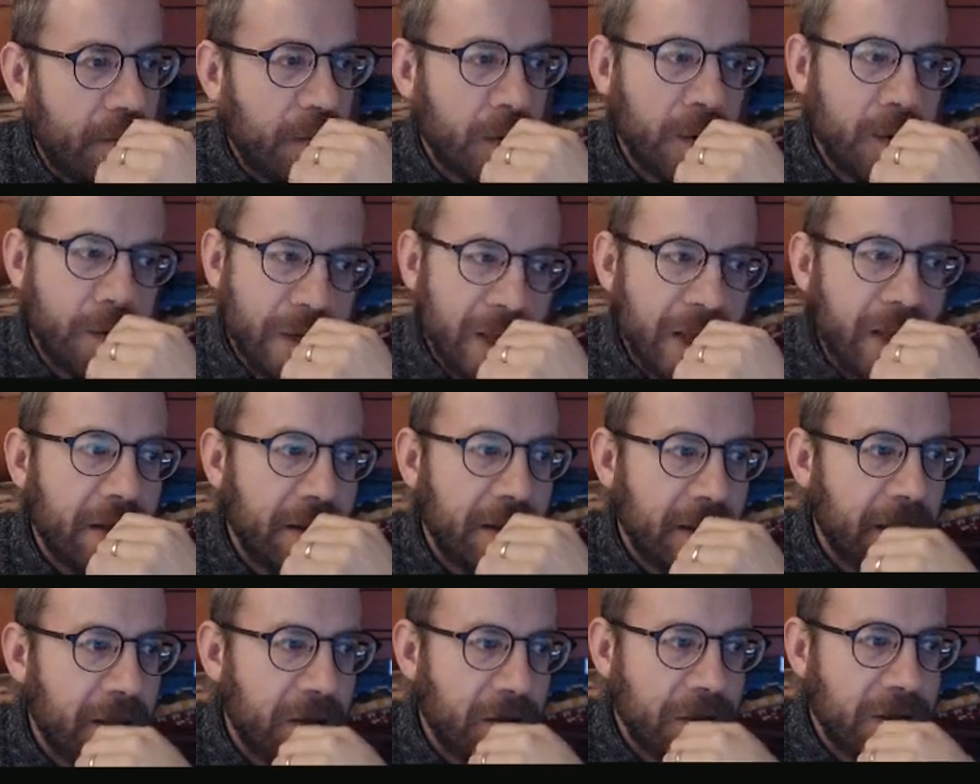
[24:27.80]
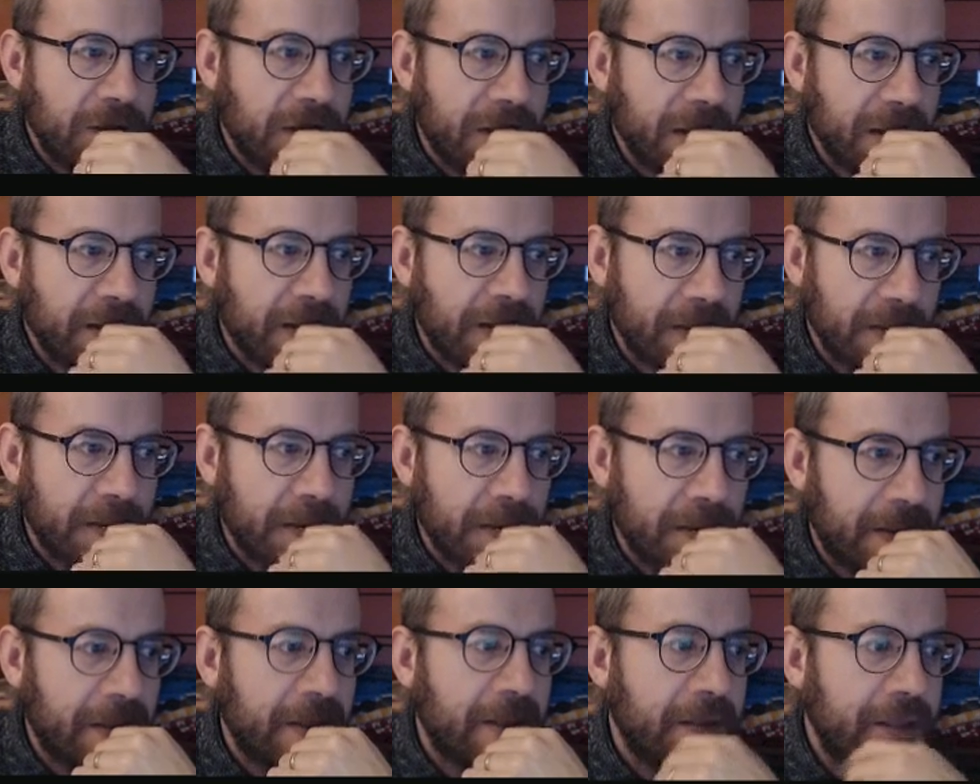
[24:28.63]
be an interesting
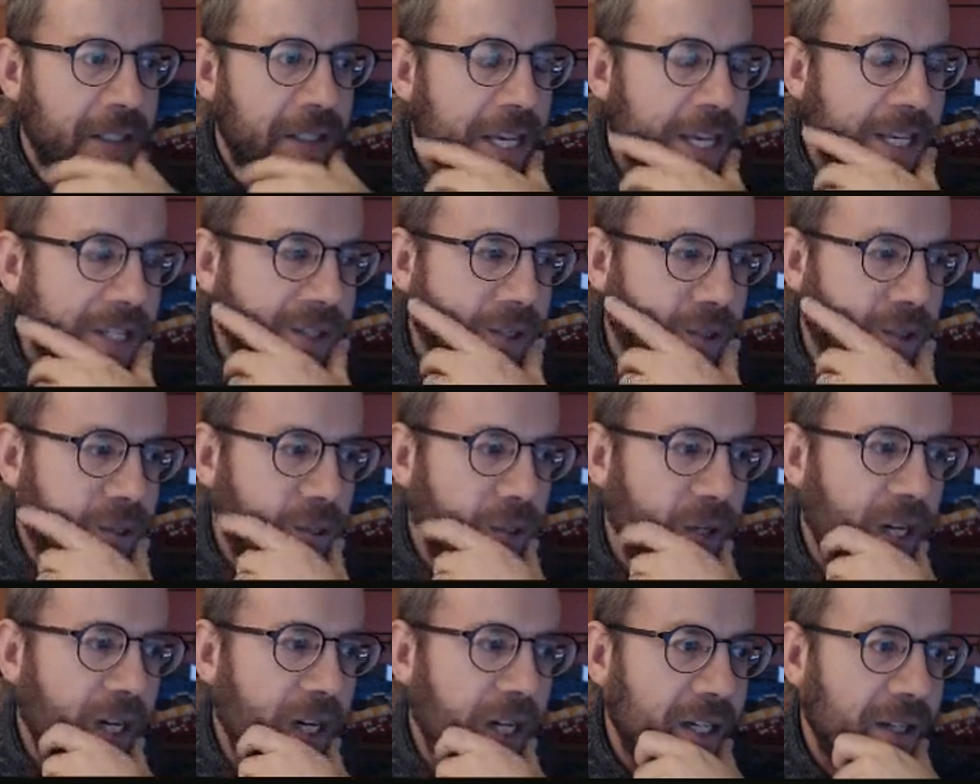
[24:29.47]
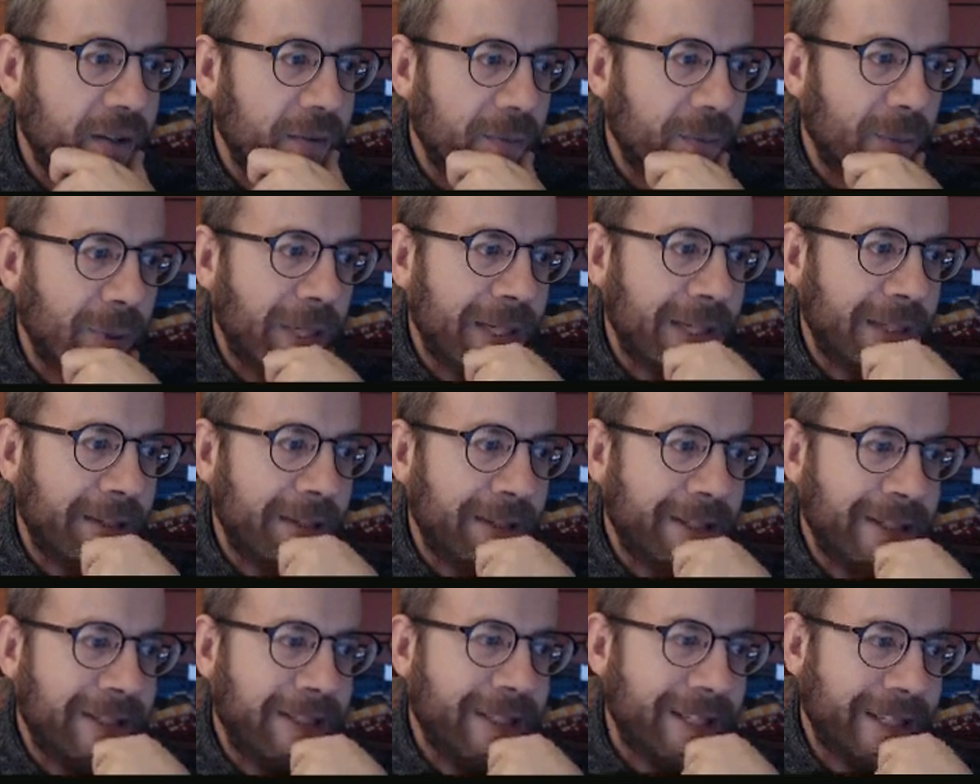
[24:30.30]
case to try if we could,
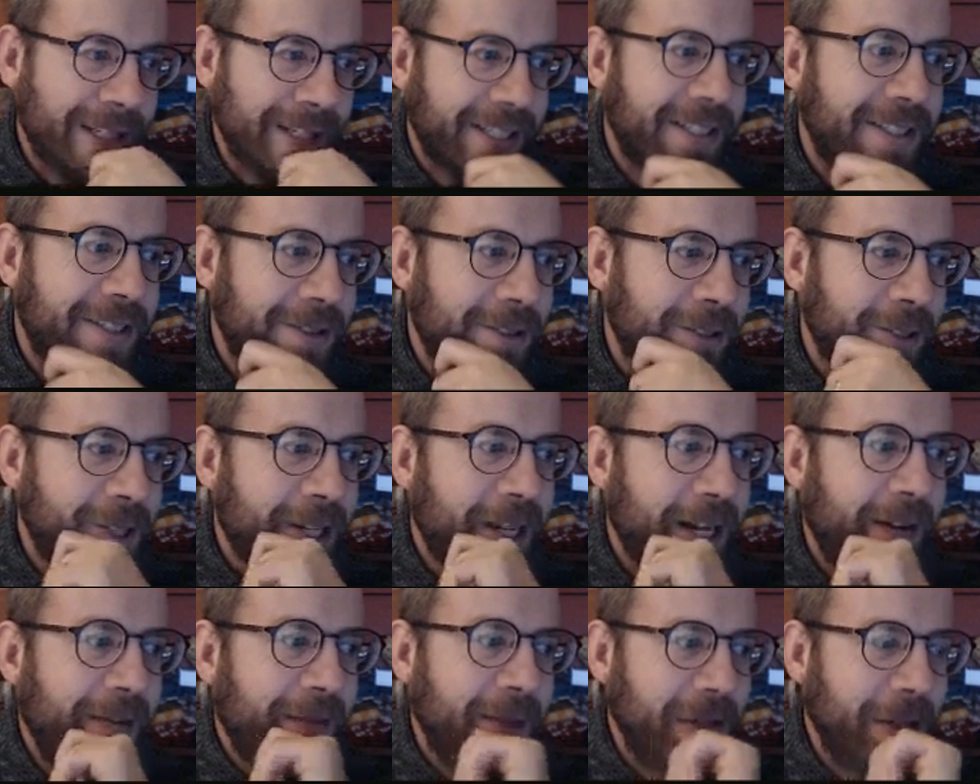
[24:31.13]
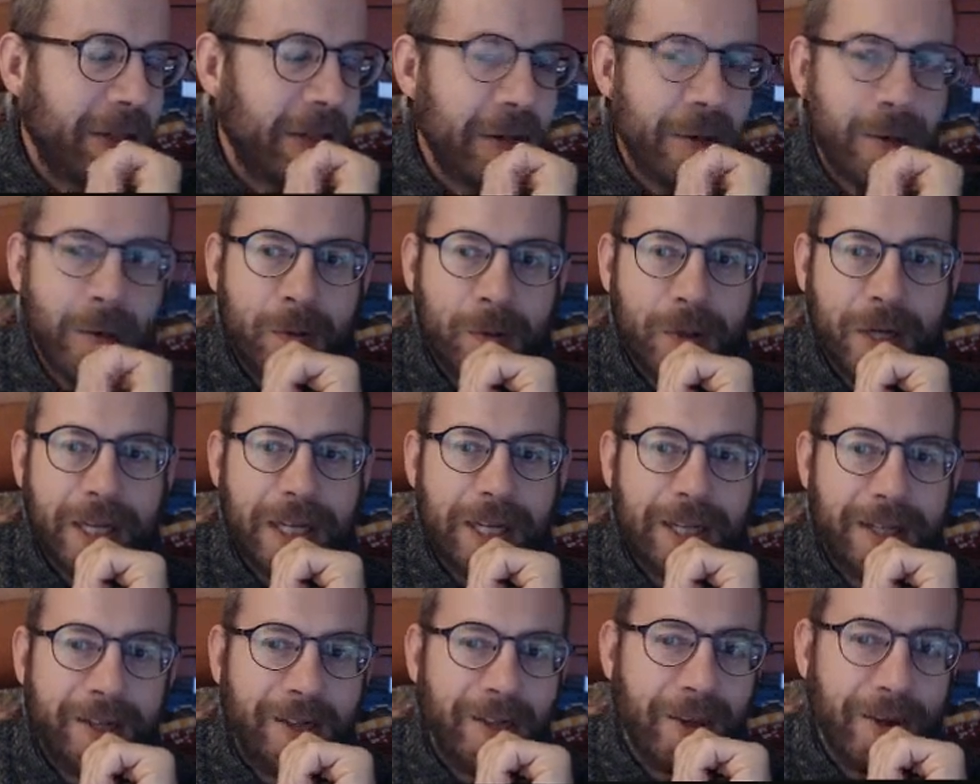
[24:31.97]
like, have a really
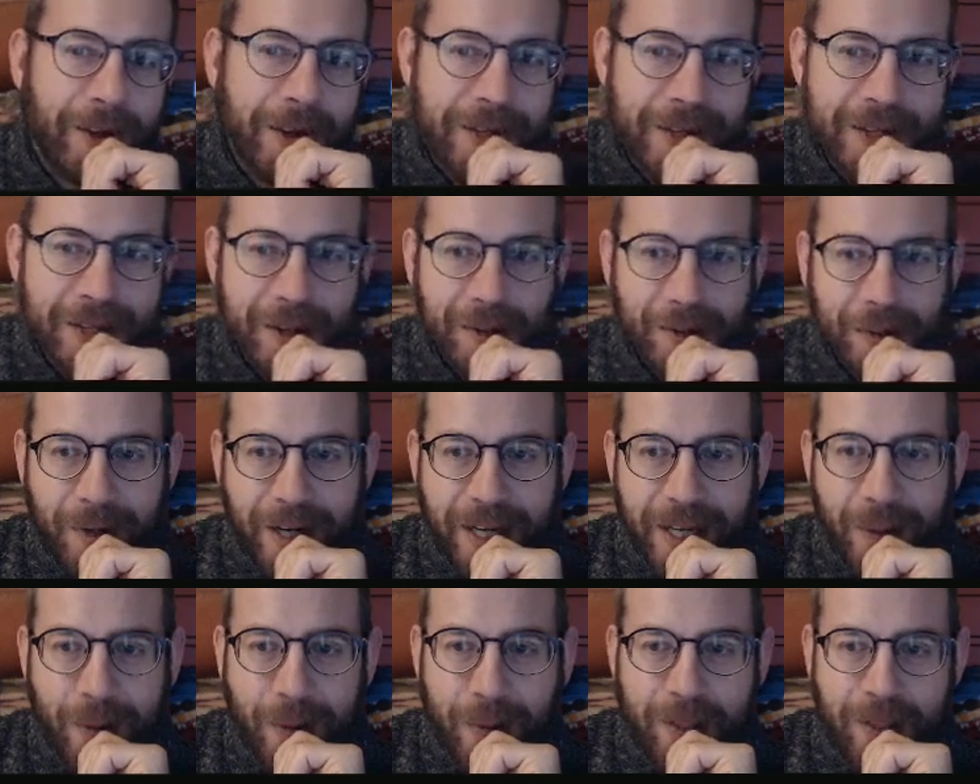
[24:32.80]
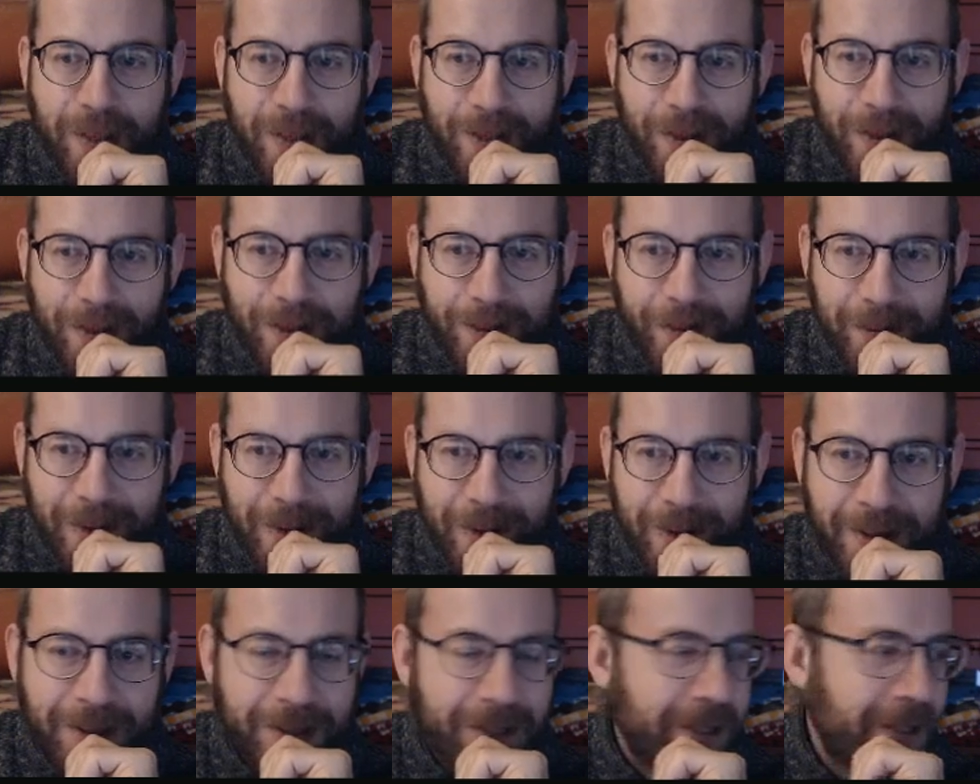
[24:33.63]
large array with
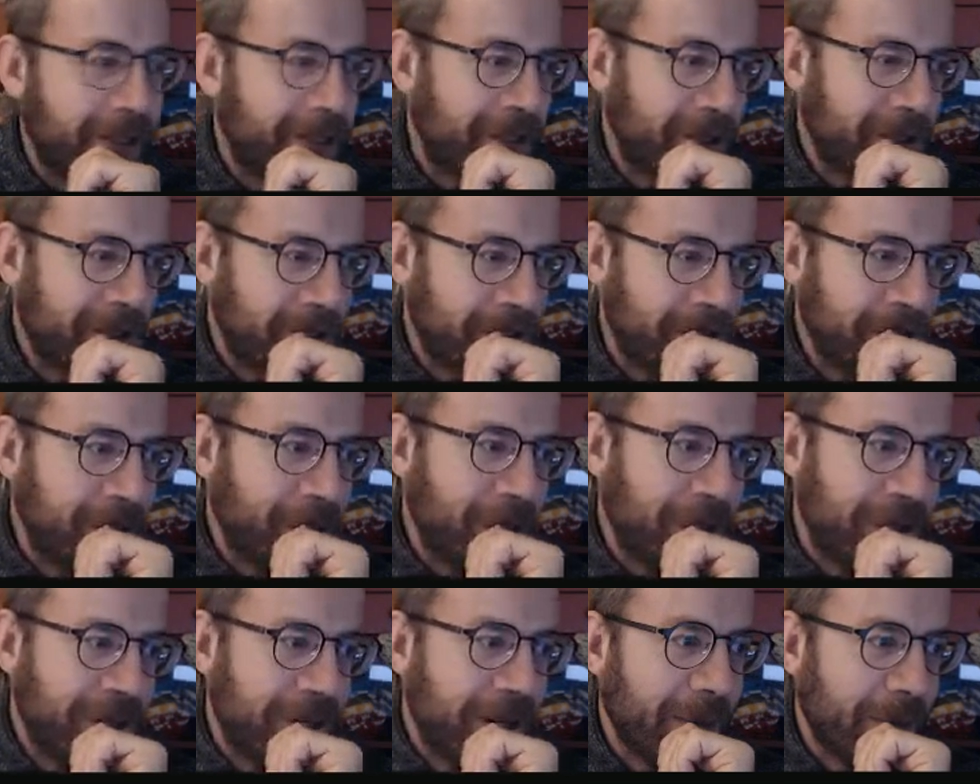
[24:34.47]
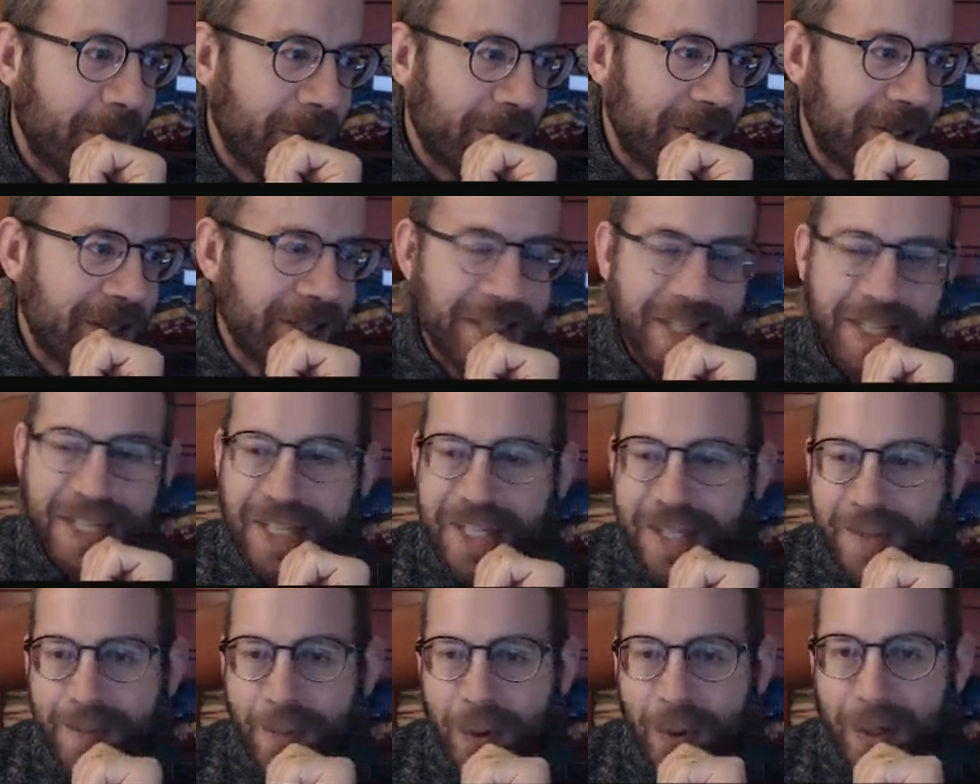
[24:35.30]
huge numbers in
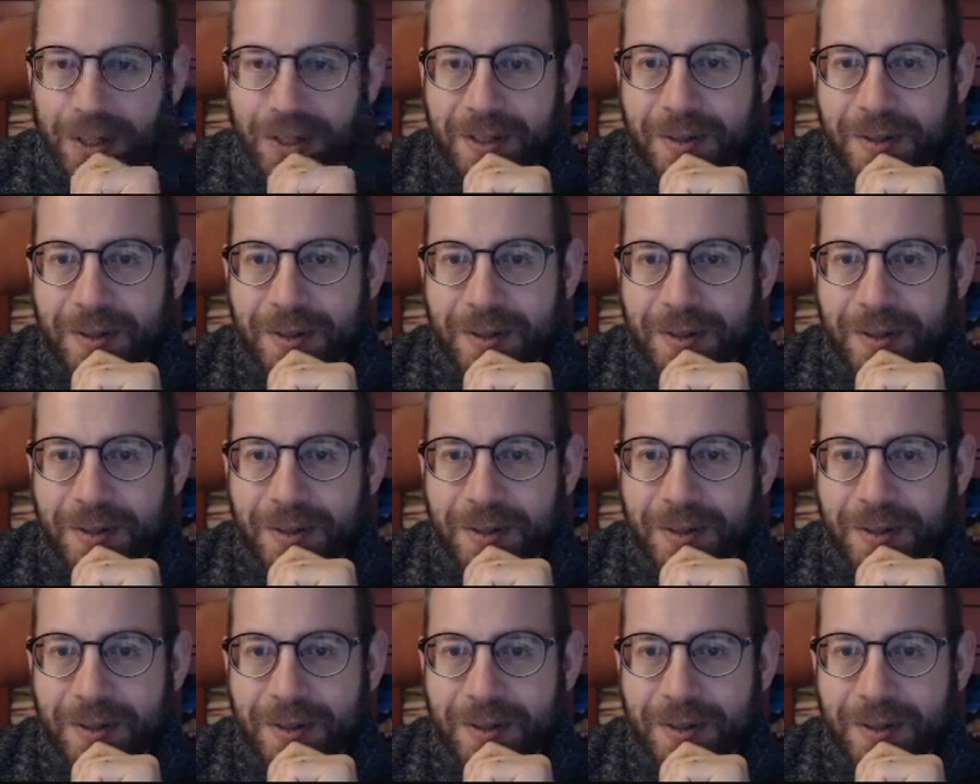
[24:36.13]
each point.